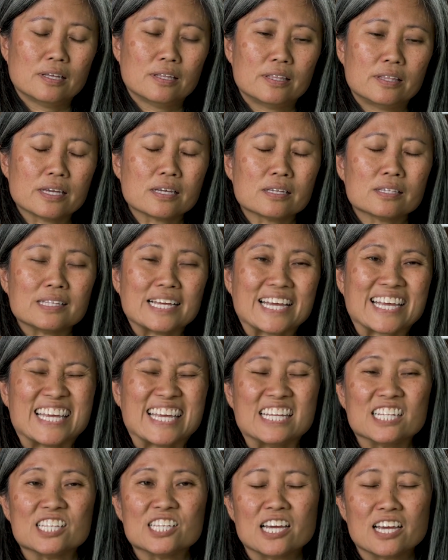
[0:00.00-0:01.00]
things like
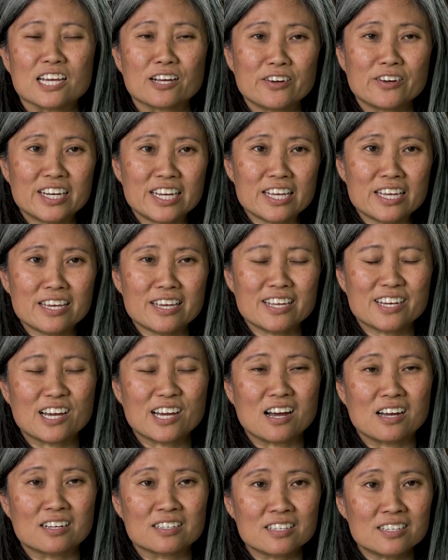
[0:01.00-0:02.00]
integrity and
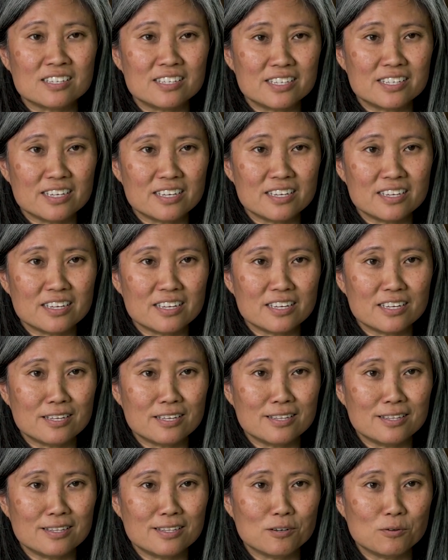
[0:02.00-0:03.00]
honesty
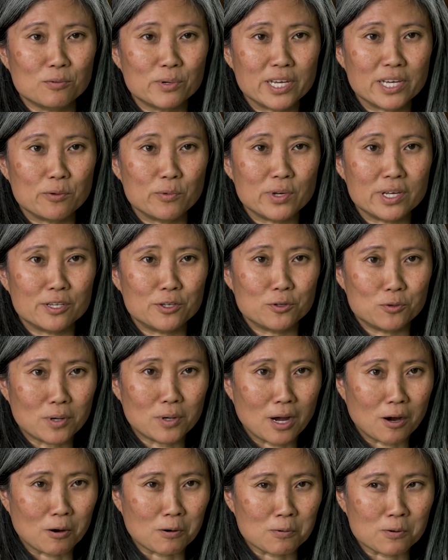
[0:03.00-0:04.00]
in the way we do
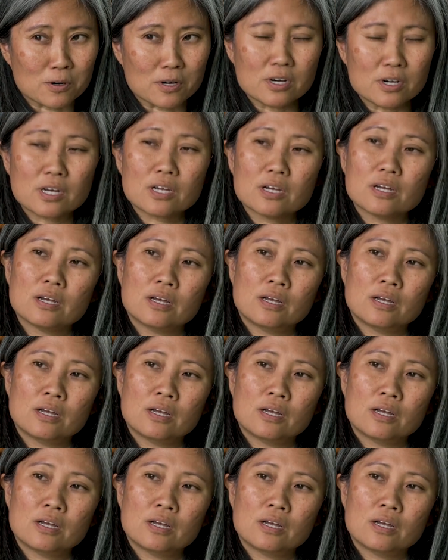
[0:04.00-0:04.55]
our work,